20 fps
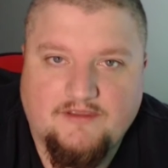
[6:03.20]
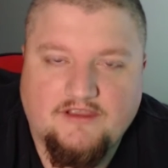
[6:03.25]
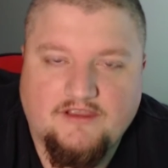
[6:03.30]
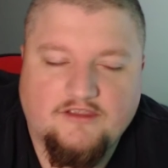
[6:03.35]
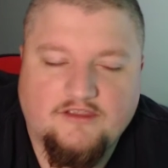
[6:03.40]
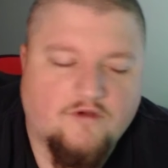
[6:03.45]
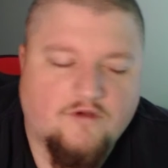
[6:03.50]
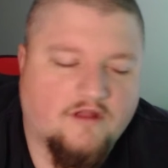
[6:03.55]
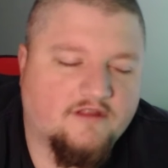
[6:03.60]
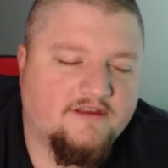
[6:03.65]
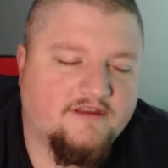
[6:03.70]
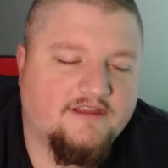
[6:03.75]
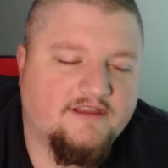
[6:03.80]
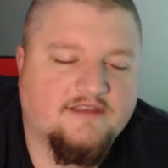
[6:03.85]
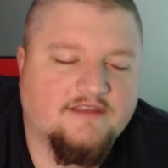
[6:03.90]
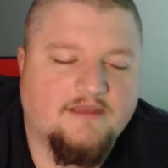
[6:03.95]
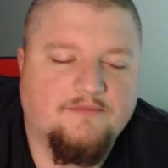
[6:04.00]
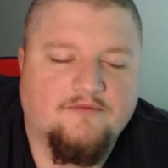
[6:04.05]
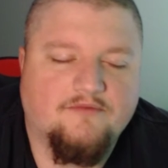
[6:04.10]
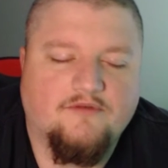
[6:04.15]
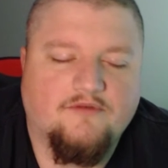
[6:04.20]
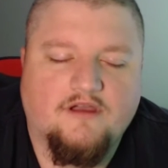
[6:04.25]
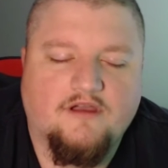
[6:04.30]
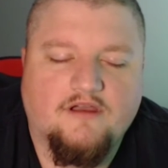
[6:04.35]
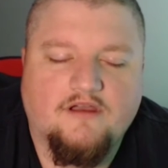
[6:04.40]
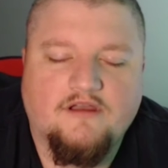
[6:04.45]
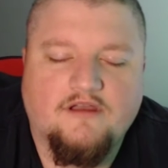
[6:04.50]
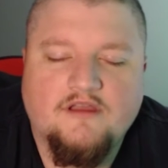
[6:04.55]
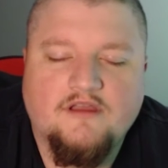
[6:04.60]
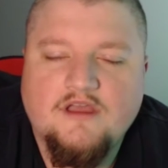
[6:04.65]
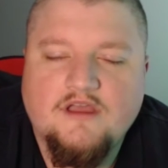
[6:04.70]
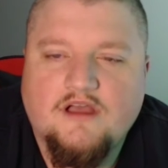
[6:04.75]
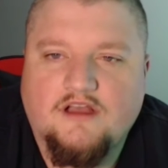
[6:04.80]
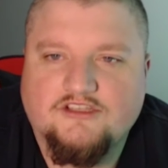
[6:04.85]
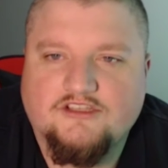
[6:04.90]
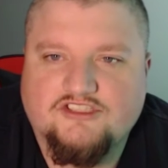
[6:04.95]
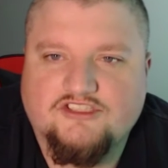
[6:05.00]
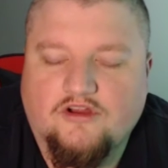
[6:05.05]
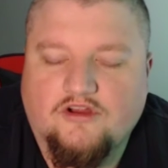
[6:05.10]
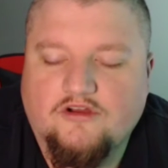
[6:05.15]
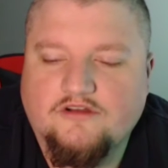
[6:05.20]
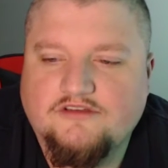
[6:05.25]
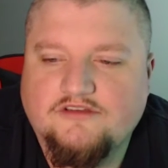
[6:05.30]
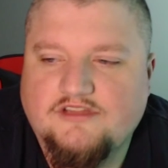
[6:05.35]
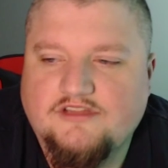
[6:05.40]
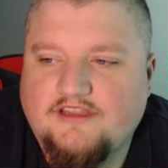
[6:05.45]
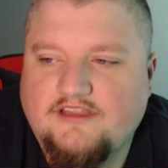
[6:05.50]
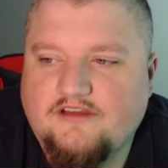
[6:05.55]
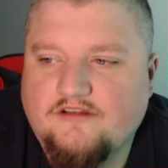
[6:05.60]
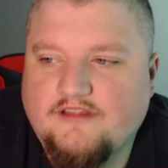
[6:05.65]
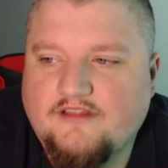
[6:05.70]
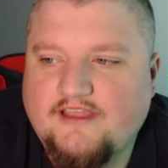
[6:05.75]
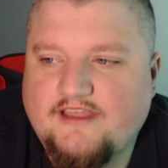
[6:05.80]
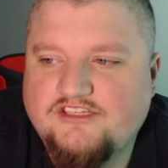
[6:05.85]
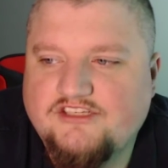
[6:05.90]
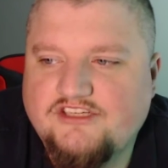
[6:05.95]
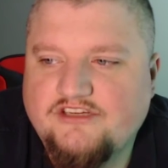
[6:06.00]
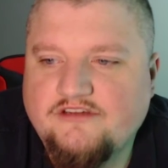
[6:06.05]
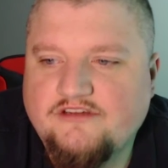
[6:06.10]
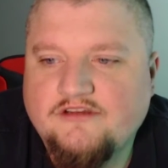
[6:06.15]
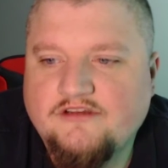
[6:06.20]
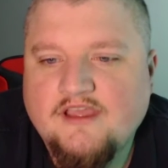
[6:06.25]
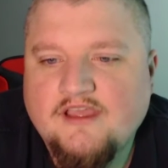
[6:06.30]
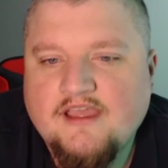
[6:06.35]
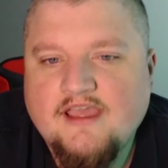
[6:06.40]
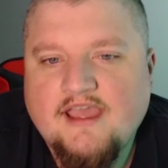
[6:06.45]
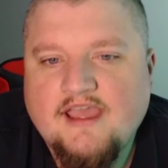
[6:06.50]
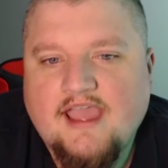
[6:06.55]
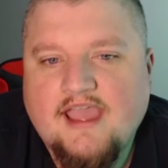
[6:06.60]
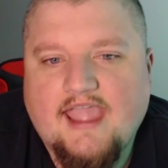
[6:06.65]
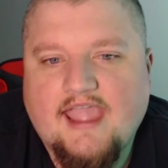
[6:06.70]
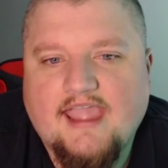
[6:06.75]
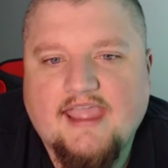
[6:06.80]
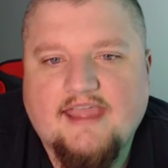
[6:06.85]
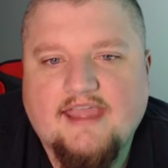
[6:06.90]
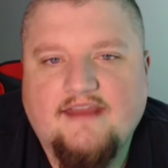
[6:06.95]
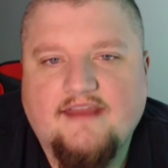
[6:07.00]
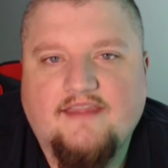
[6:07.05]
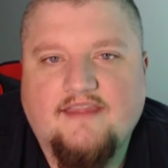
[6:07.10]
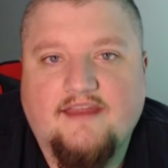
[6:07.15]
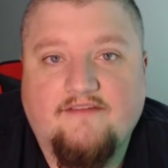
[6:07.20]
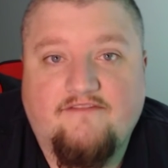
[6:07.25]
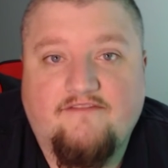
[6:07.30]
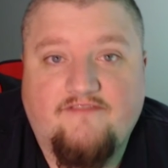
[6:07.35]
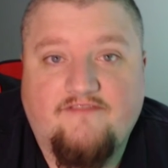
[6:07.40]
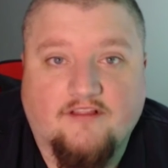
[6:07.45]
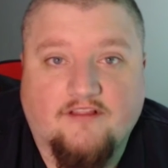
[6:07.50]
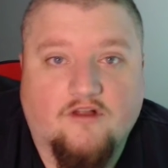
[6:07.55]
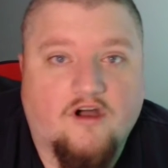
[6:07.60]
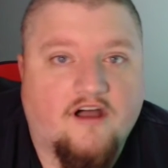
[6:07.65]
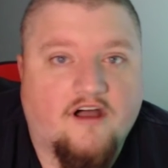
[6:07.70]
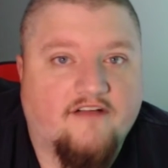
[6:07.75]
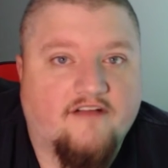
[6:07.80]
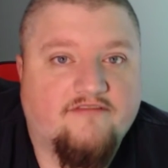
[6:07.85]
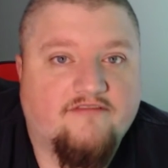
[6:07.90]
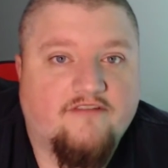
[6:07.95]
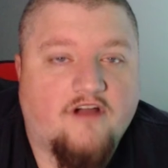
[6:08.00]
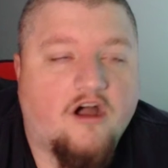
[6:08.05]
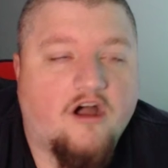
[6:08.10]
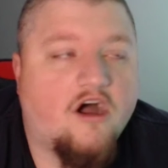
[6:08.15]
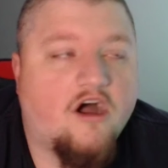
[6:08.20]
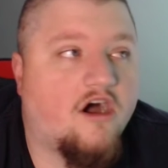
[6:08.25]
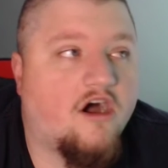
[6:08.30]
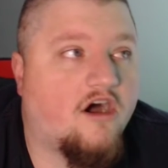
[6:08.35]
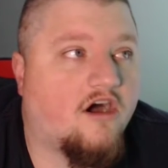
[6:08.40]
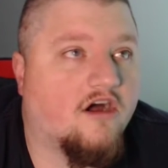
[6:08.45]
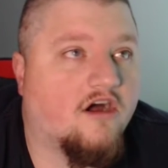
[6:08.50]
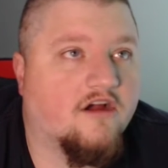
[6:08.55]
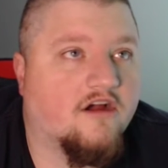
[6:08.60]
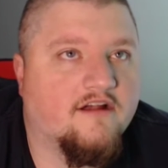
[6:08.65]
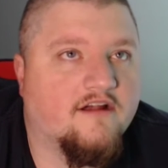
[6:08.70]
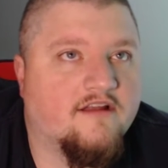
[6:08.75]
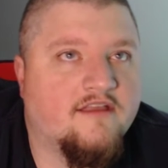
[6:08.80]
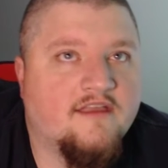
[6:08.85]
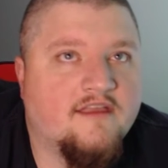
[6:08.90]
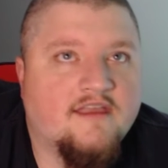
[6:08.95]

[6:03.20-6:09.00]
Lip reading: quality type a start to the year last year, and then fell off hard.